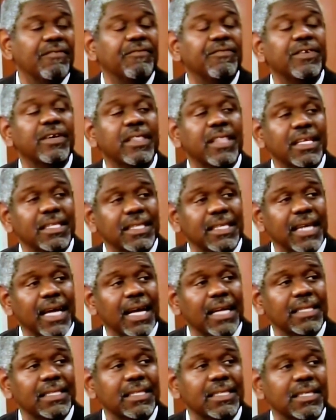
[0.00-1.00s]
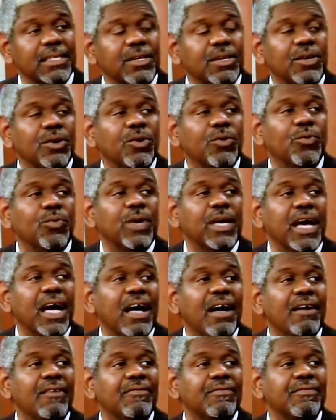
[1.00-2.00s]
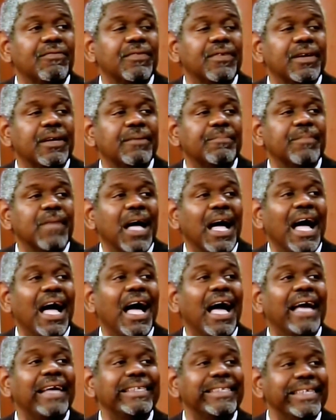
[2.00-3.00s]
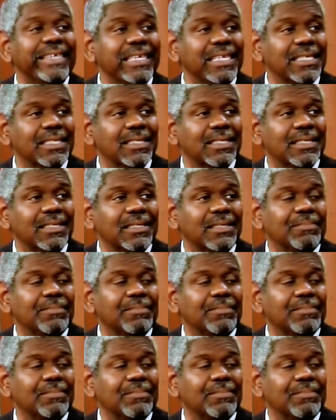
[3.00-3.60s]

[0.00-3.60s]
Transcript: Further to that, we have IDs.